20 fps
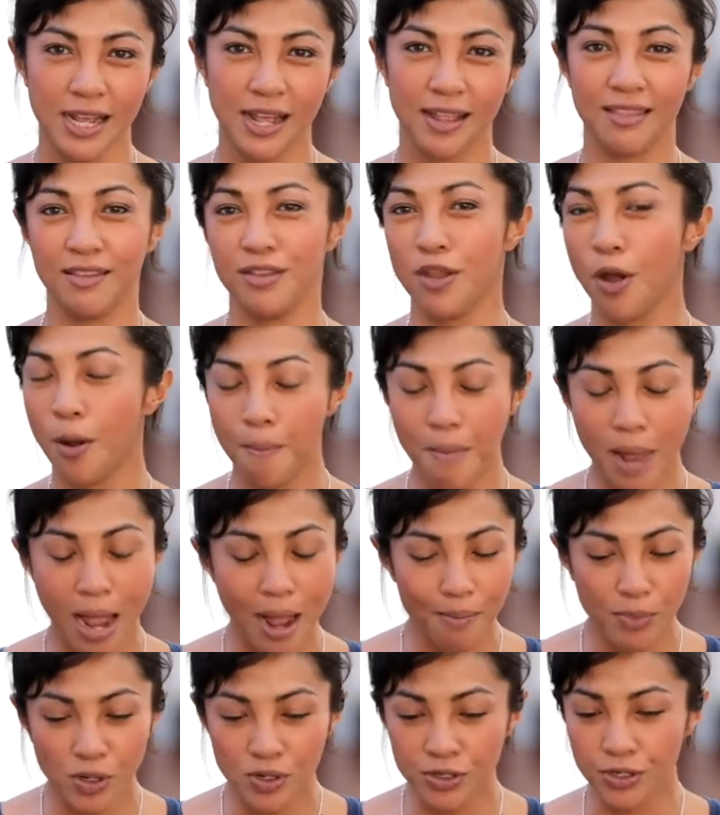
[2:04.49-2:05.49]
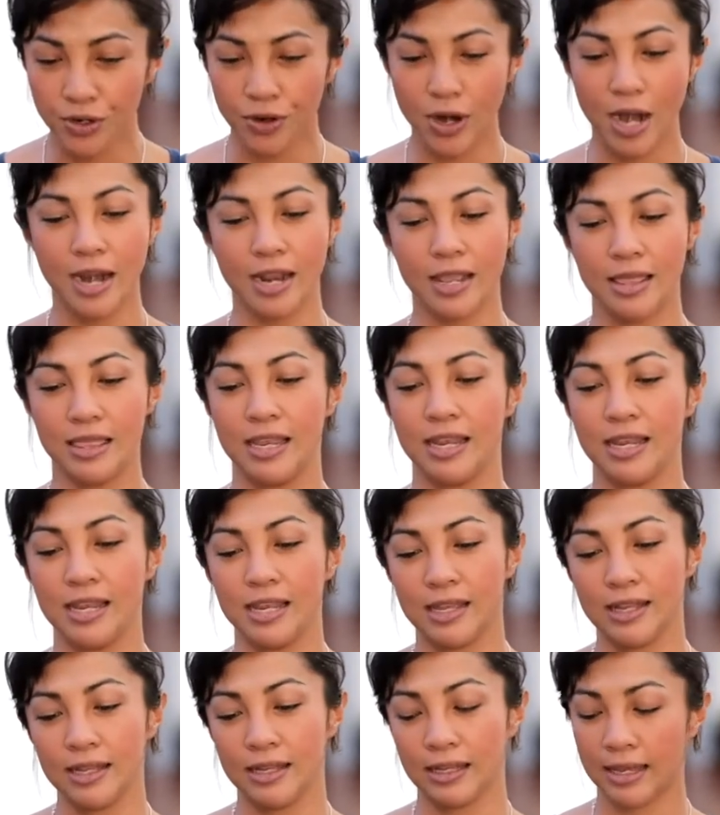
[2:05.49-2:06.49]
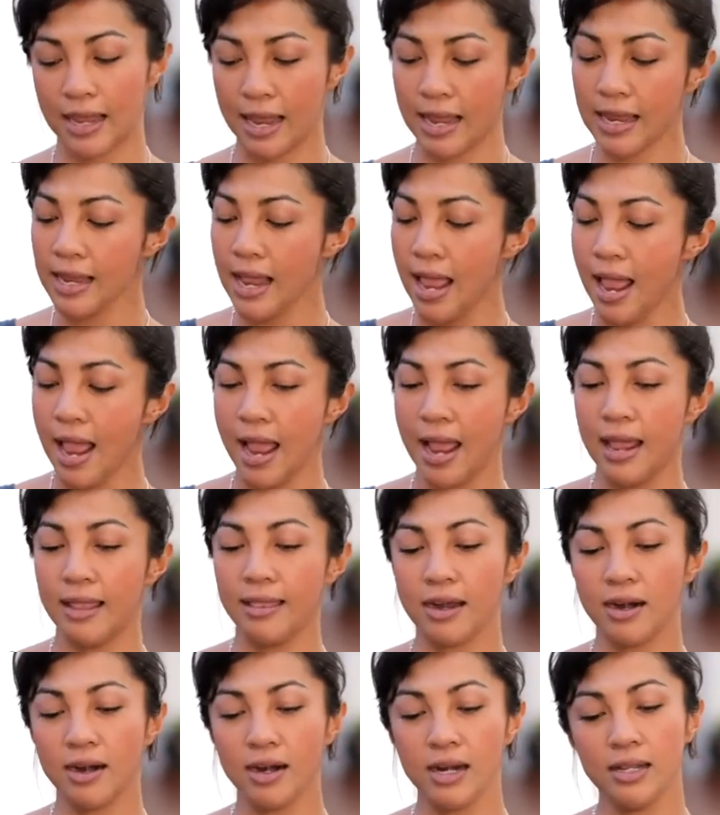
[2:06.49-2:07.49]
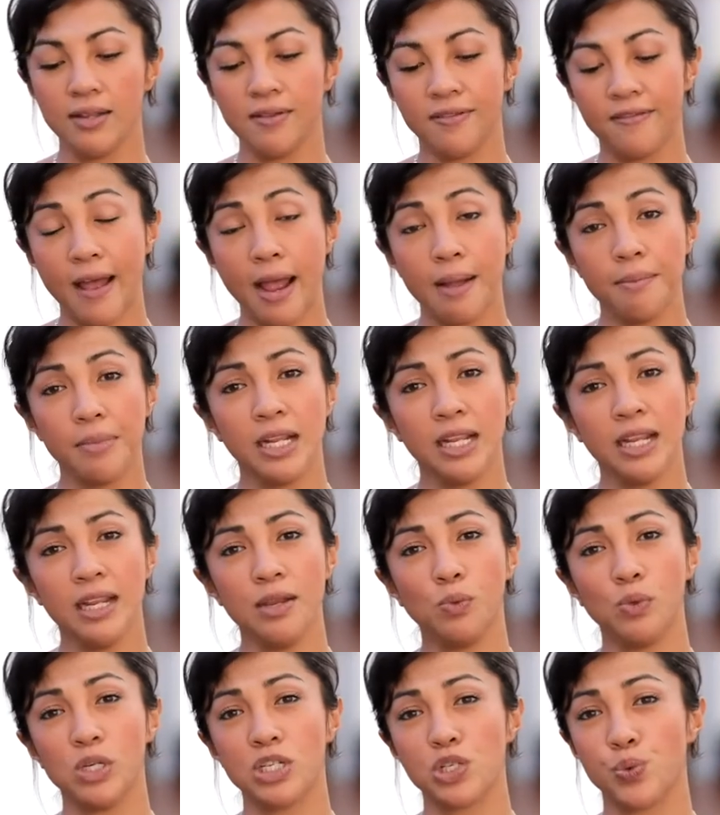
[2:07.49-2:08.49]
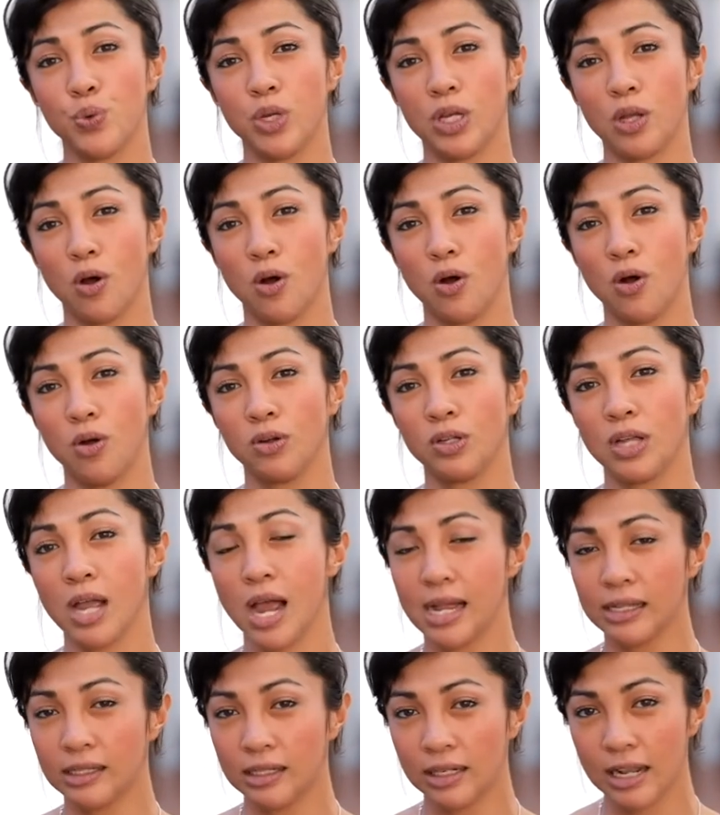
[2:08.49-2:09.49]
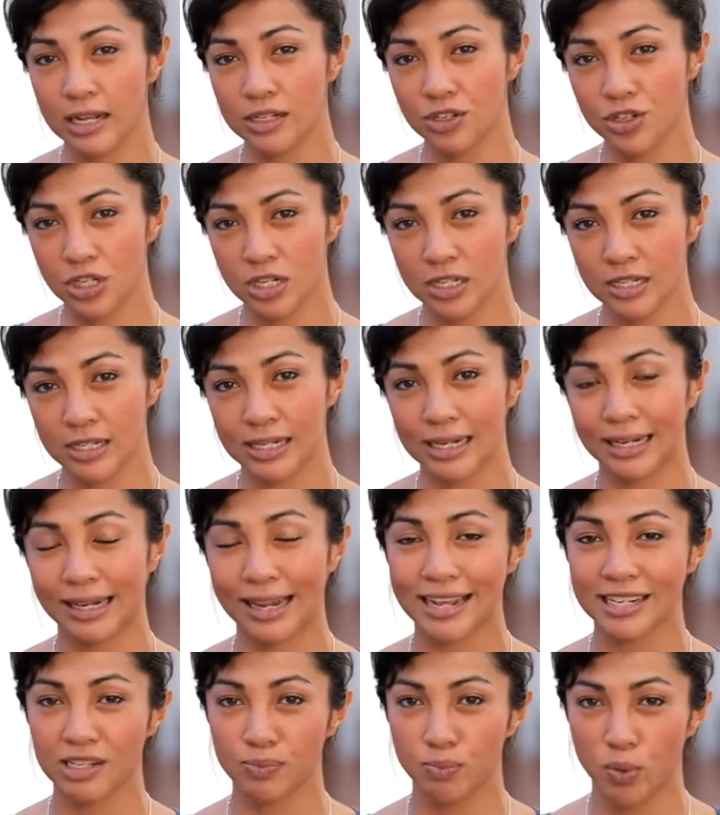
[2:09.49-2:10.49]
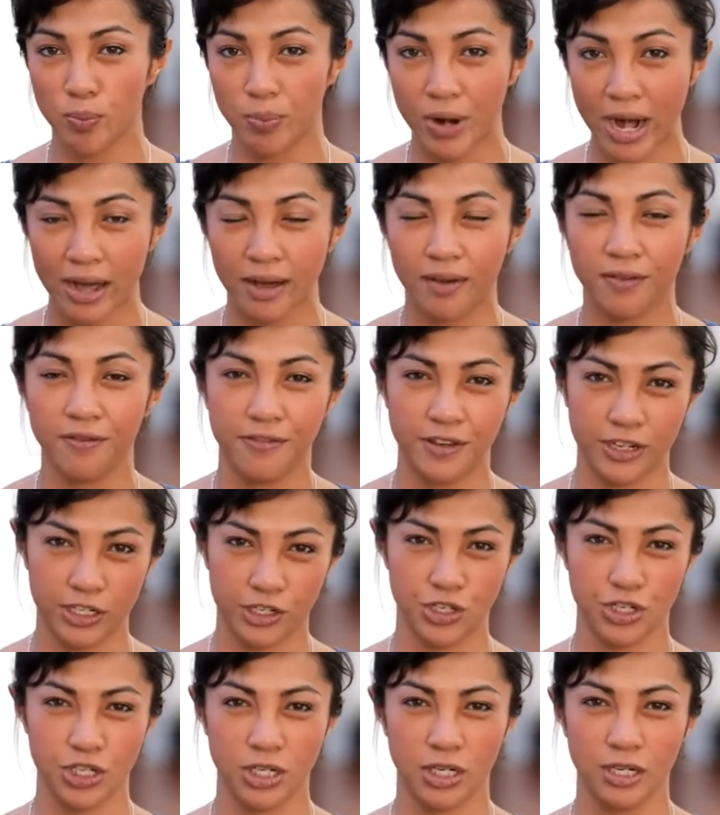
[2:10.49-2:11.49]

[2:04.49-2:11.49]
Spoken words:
They're not mammals or anything, okay? And they're in the family which we call cartilaginous elasmobranch fish.